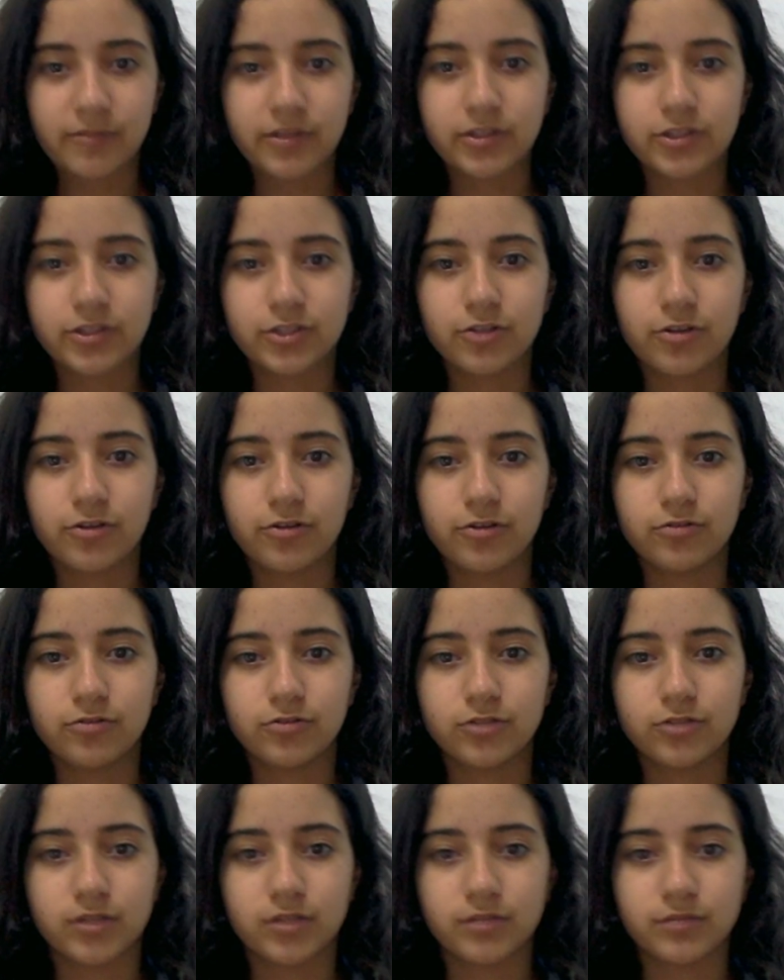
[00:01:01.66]
going to show you
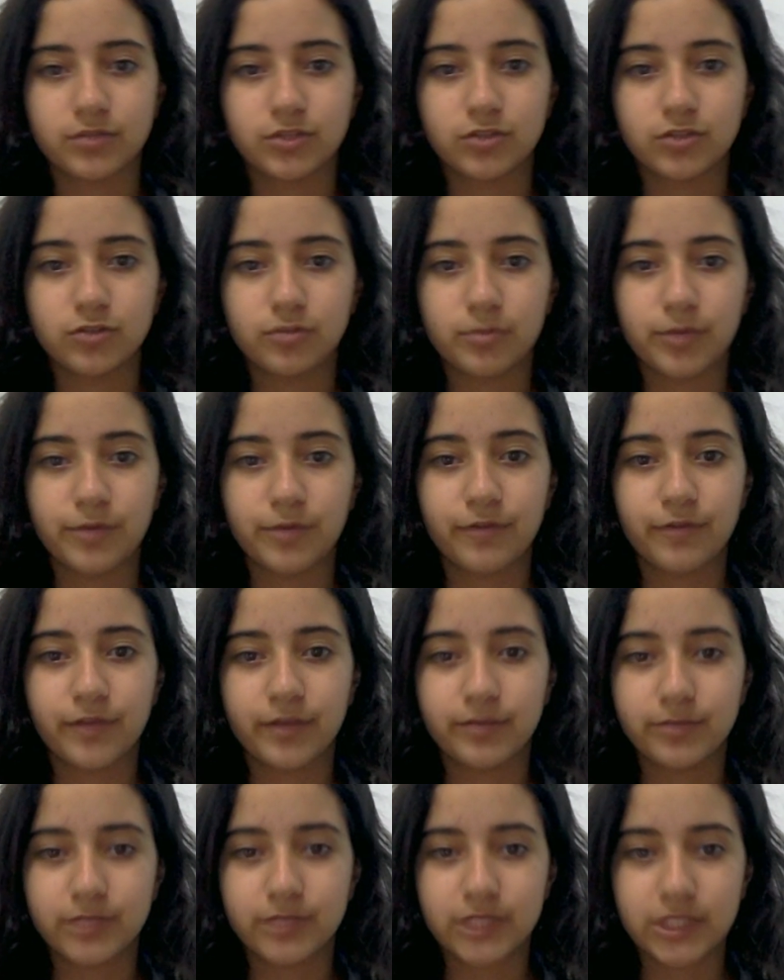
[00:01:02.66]
2 brief
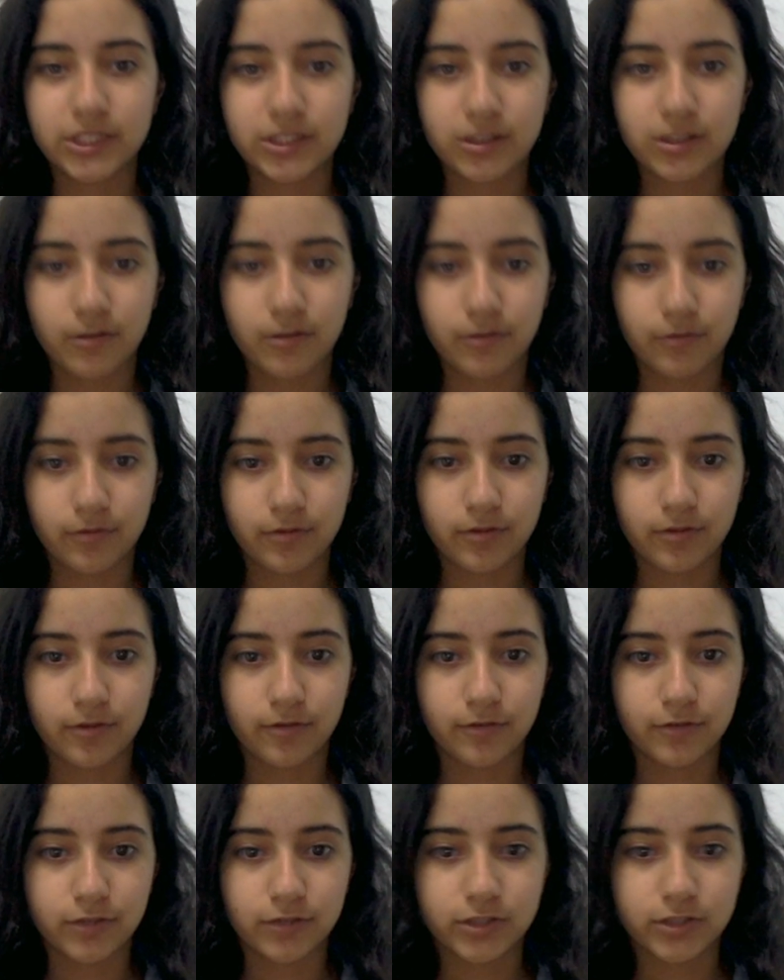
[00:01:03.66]
glimpses of the
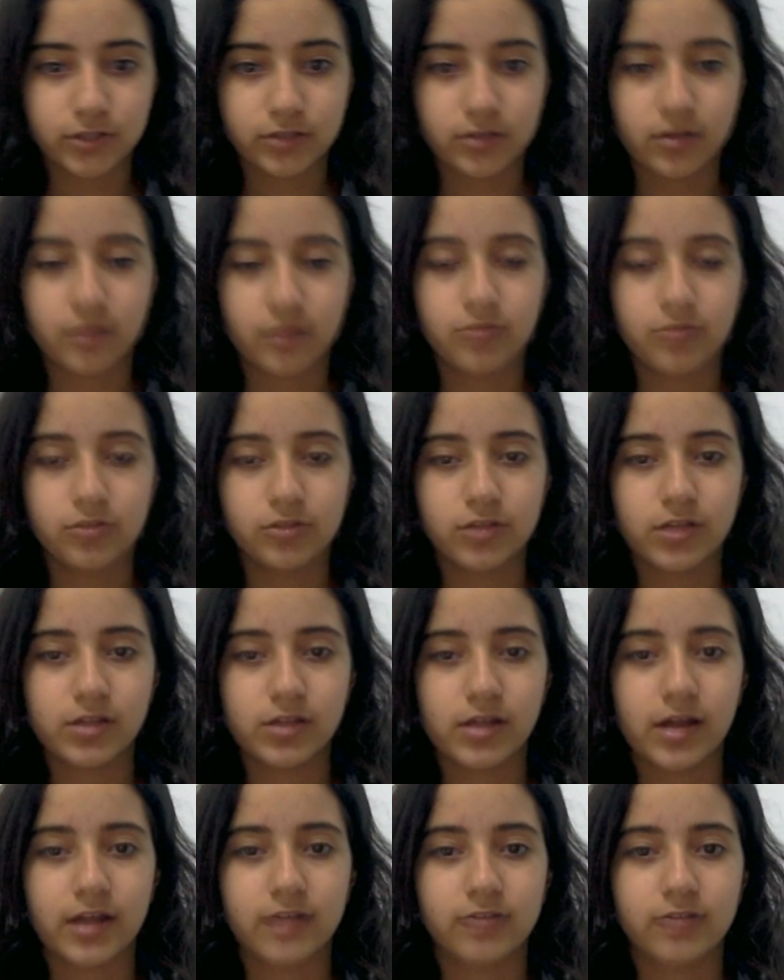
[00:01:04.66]
first music
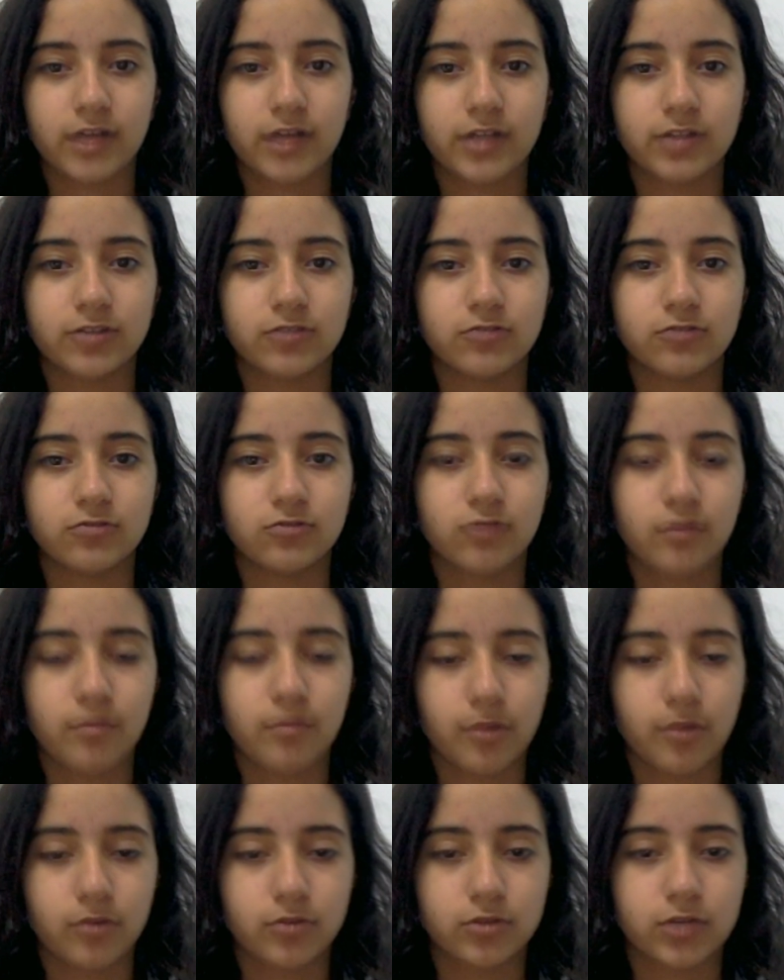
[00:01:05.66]
that I tried to
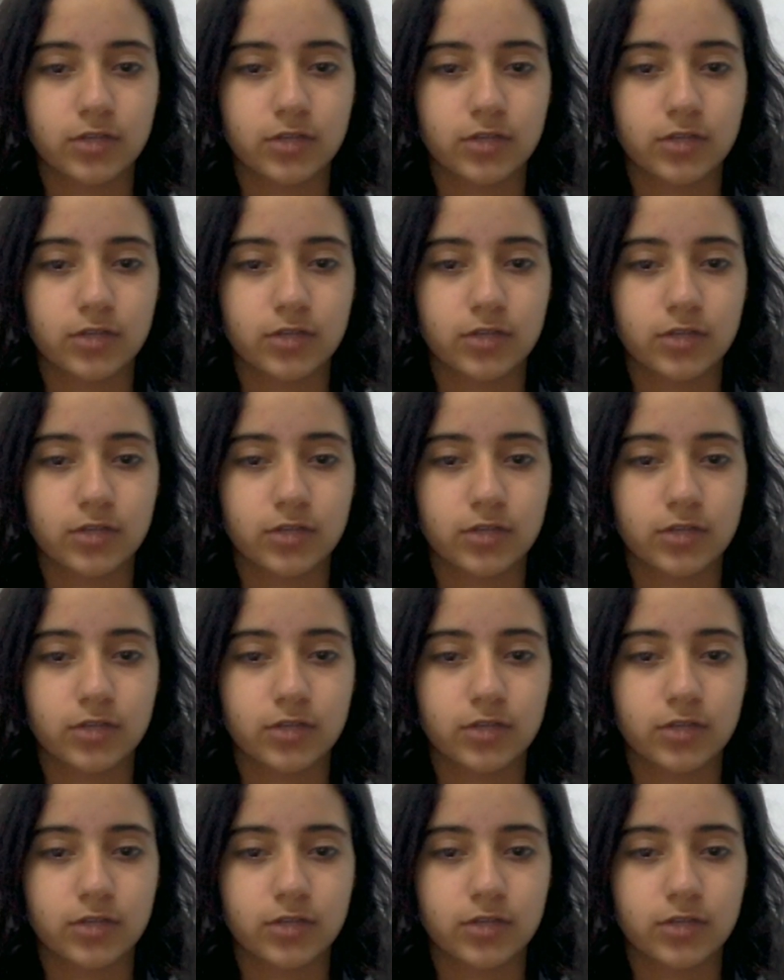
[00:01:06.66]
compose